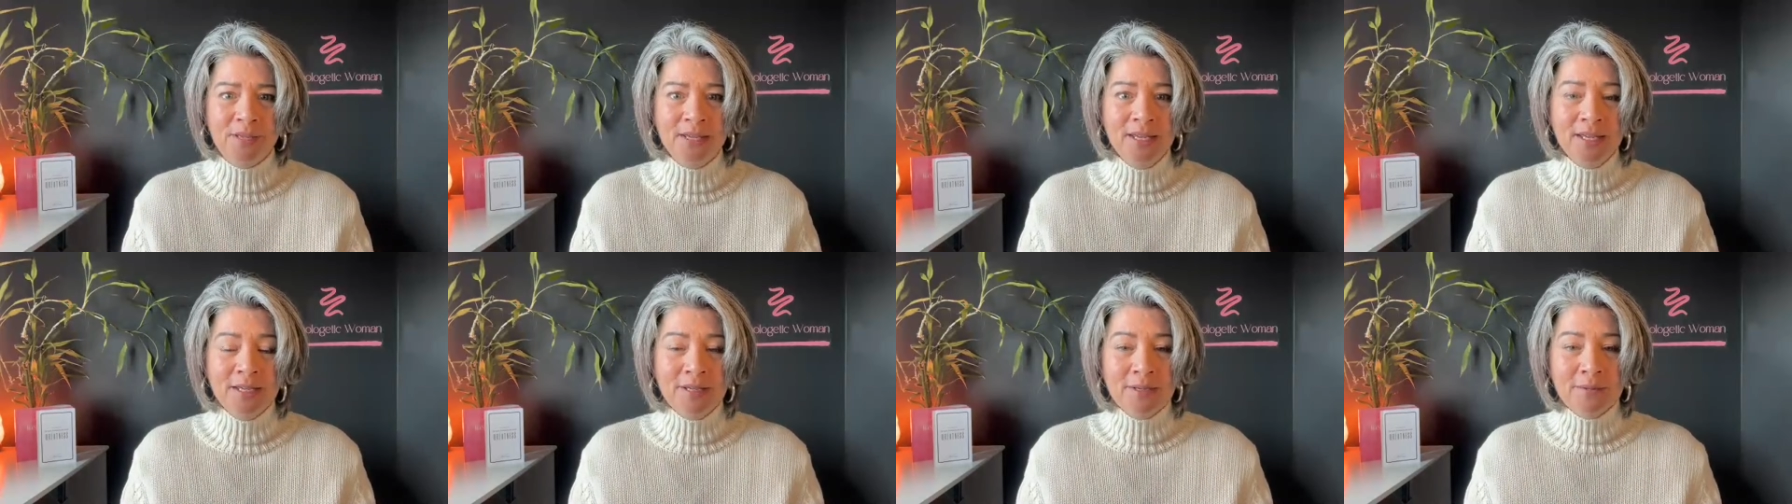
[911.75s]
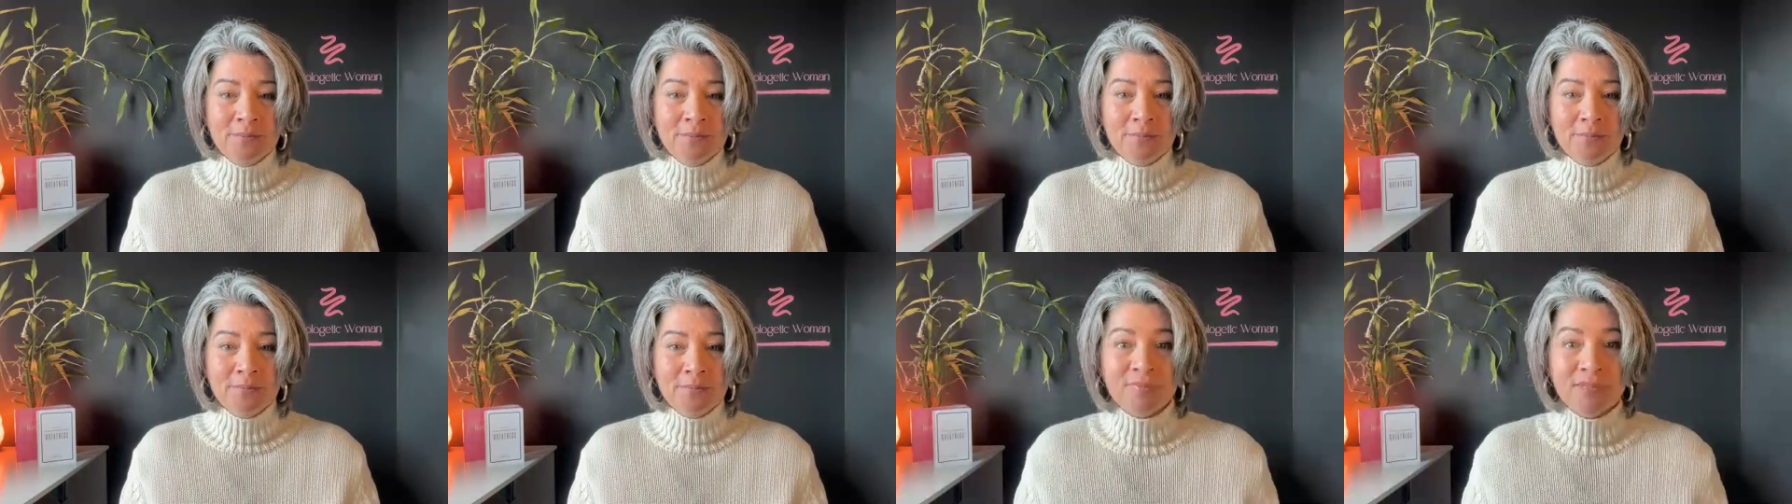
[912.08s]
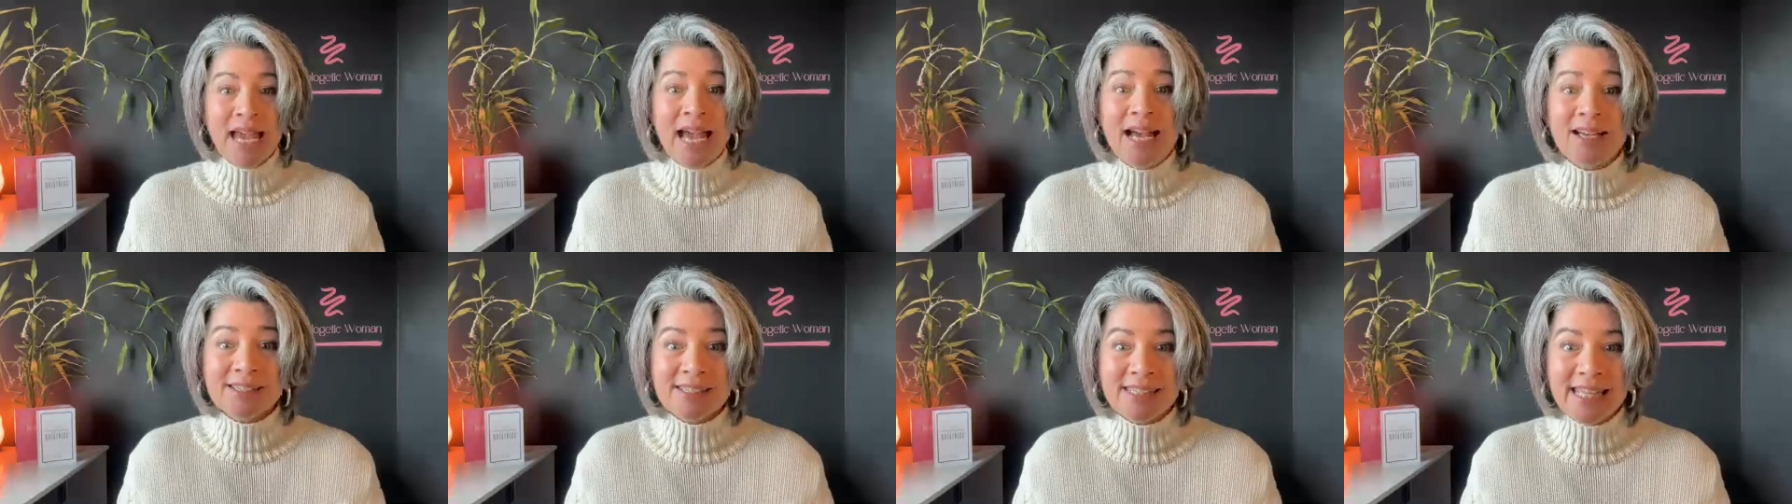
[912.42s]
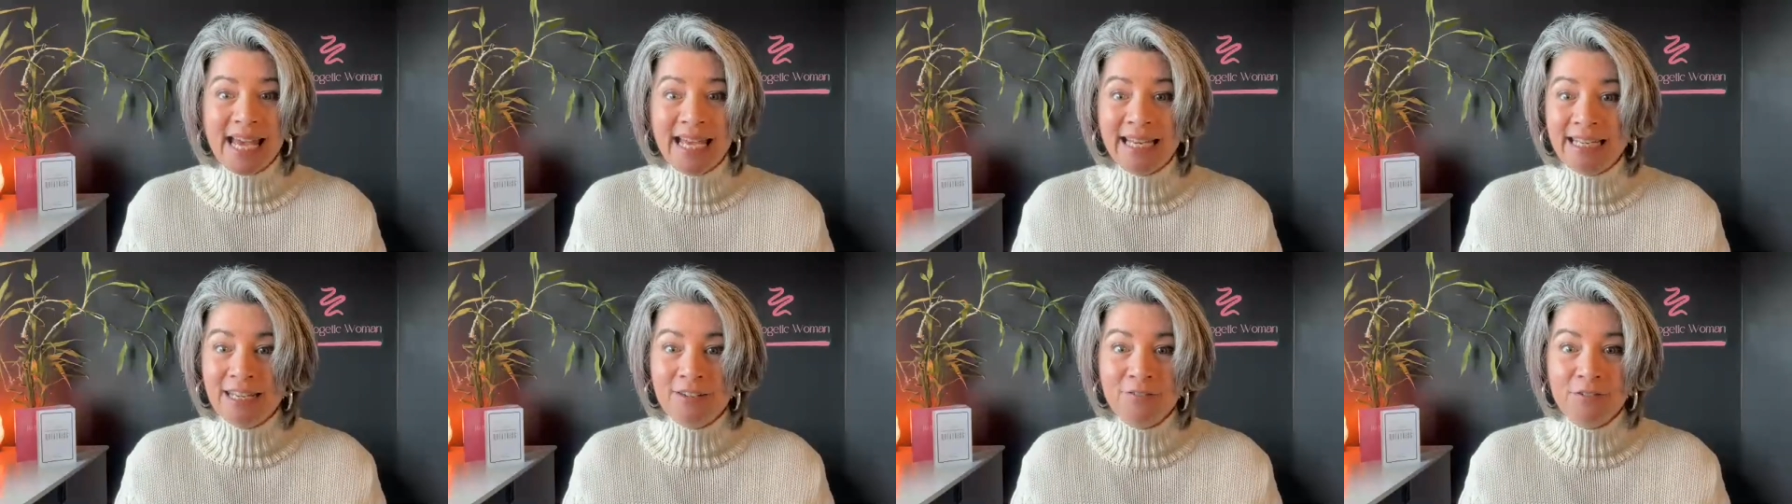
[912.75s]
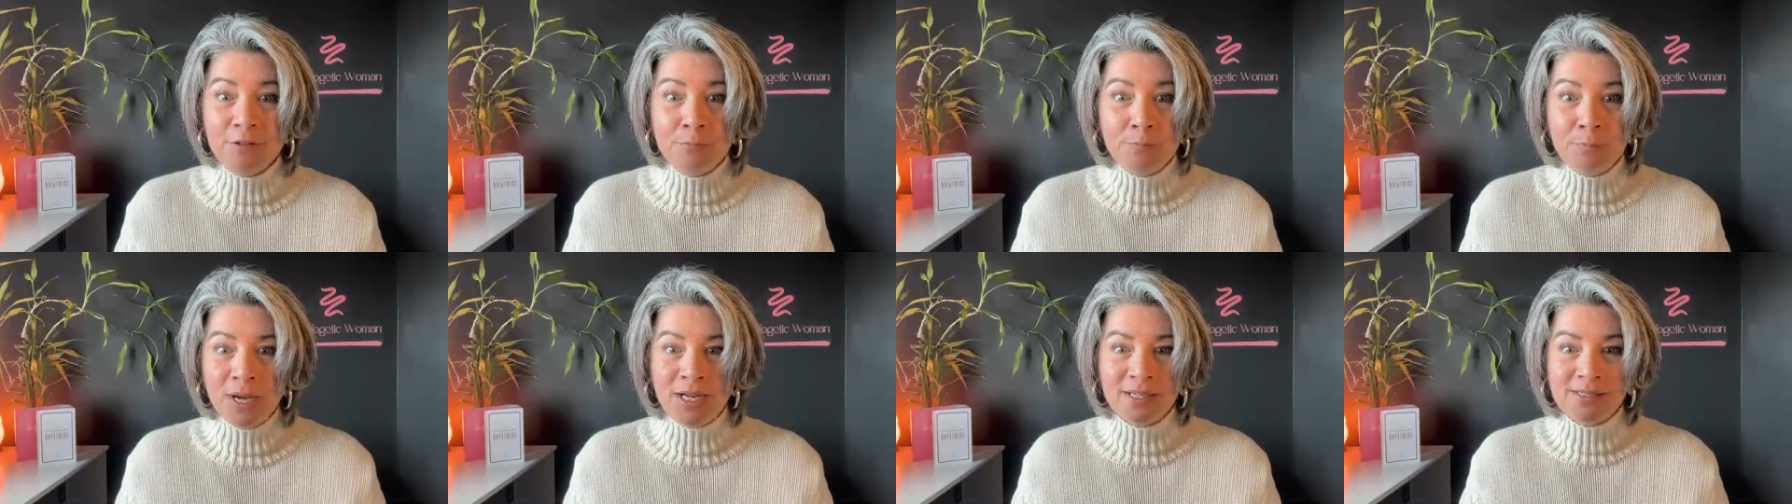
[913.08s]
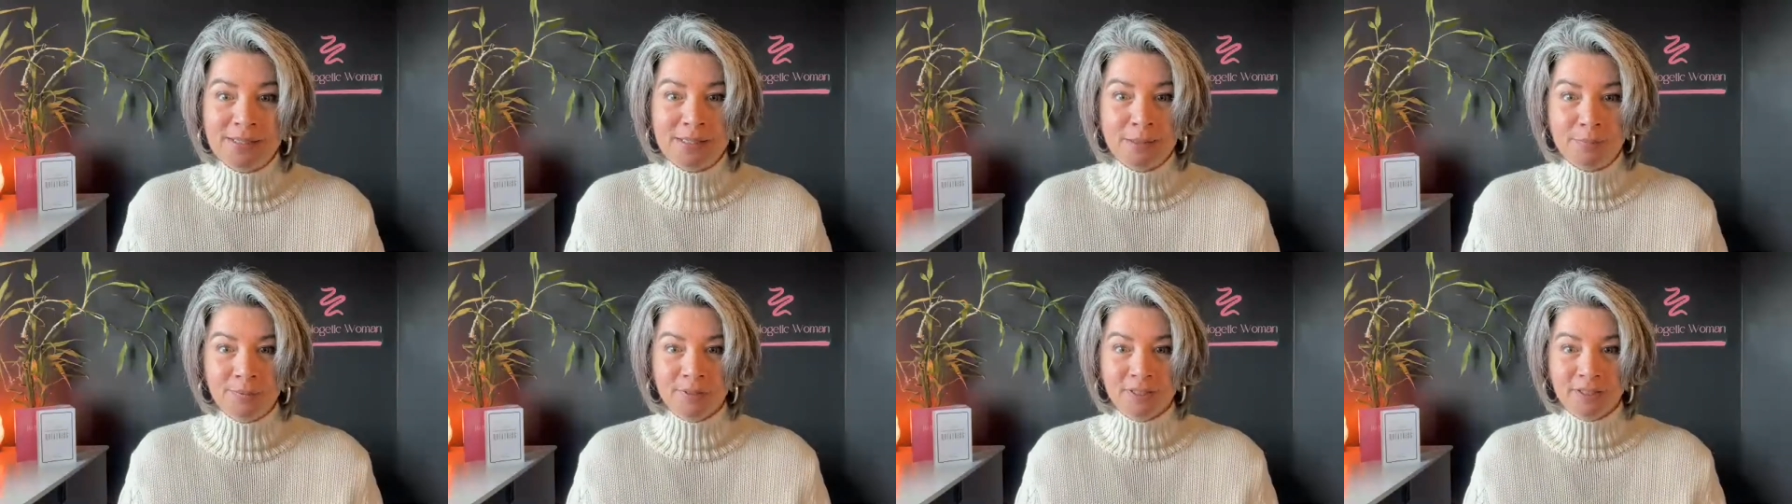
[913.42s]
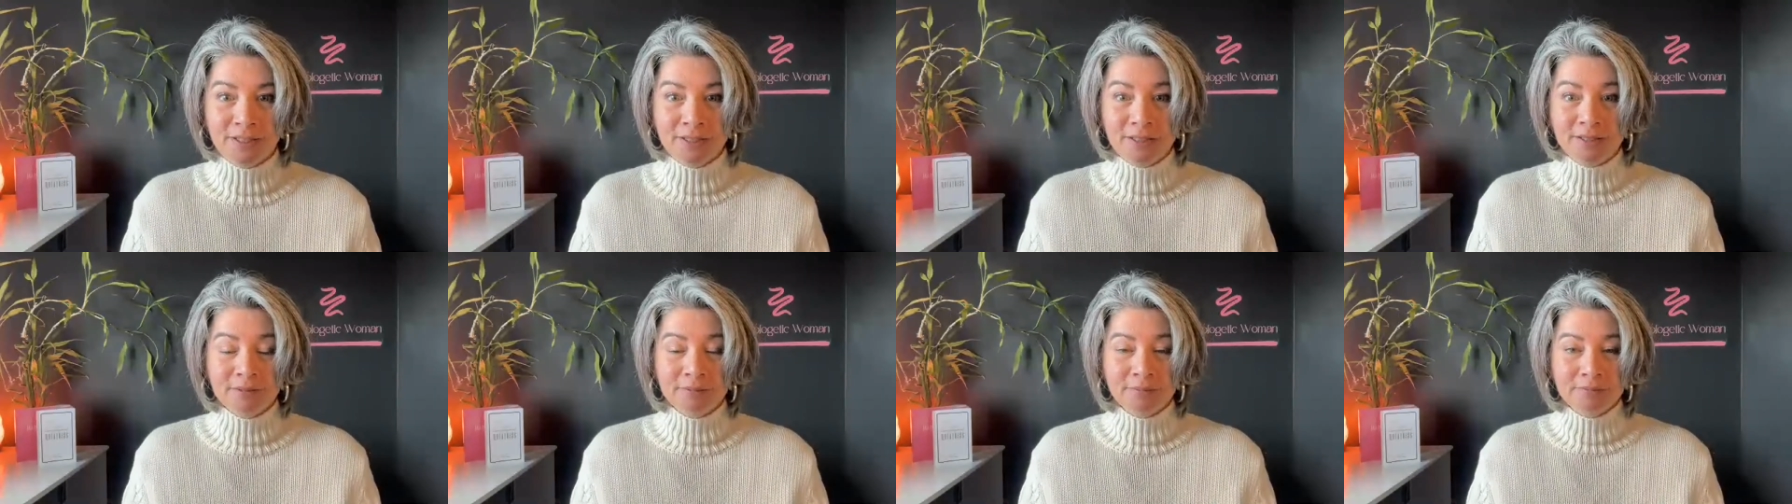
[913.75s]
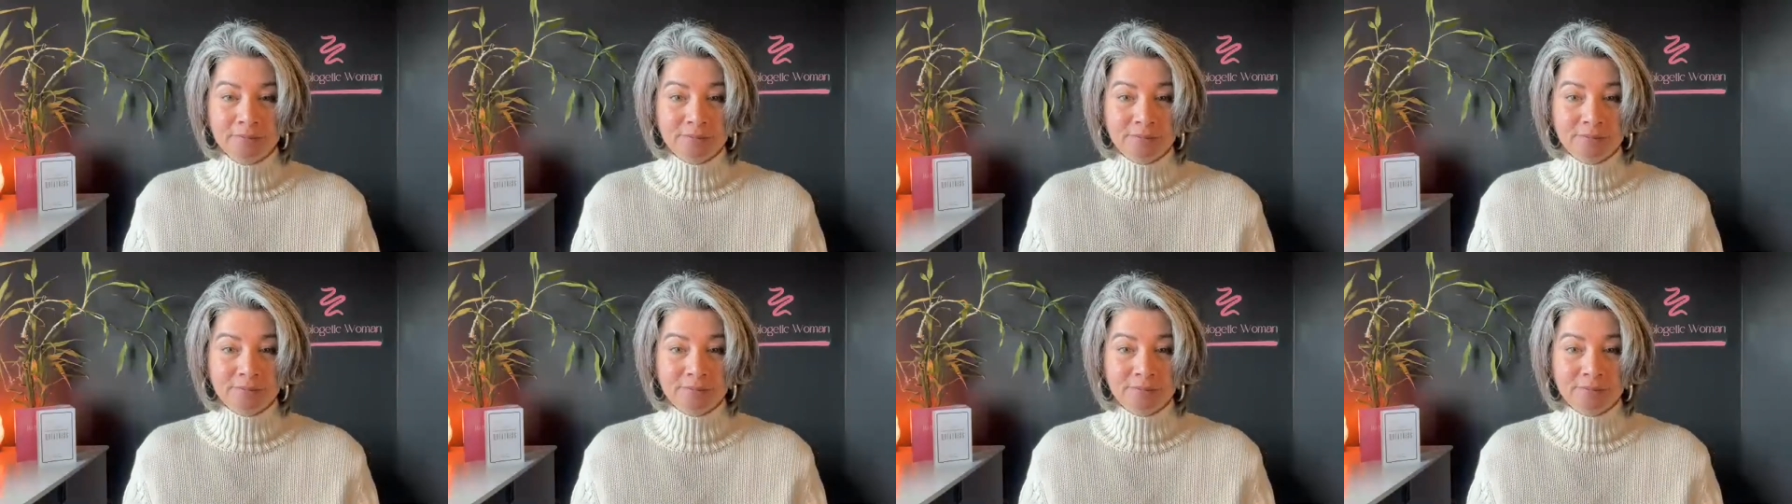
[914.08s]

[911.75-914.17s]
How's that even possible?